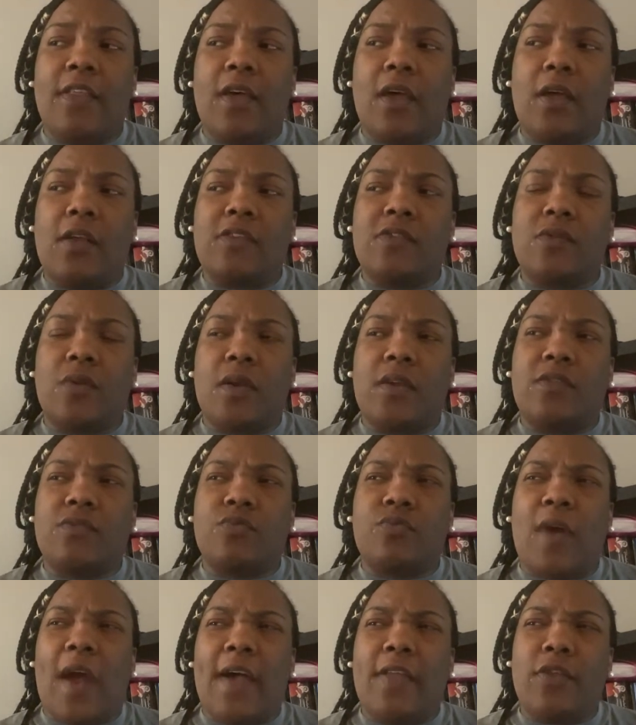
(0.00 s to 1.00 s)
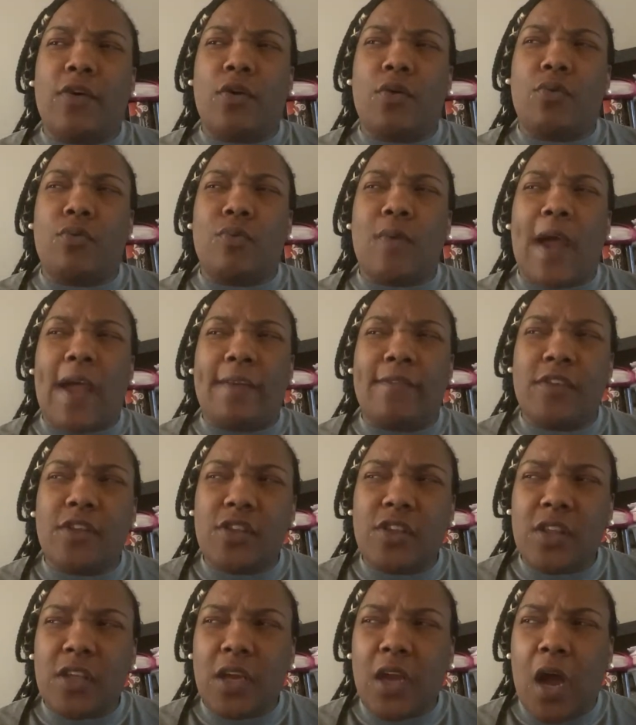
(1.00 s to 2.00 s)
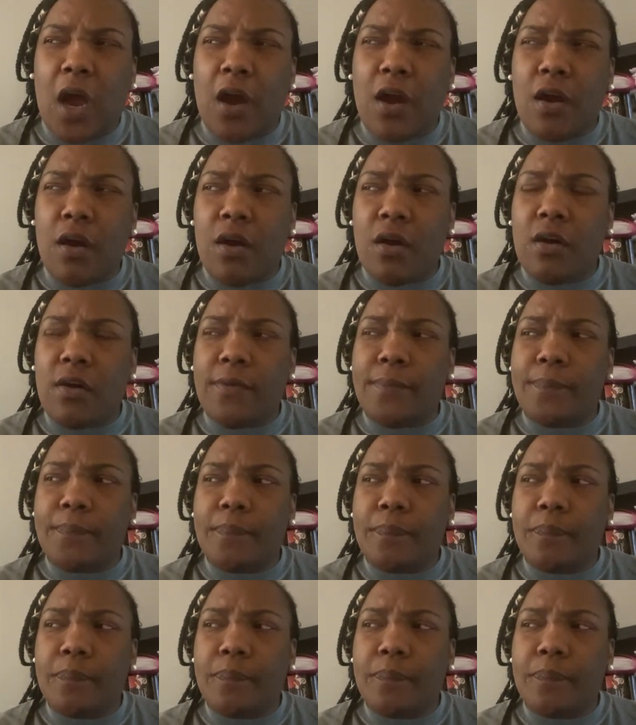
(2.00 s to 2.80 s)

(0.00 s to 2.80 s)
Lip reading: is rather ravishing, I heard.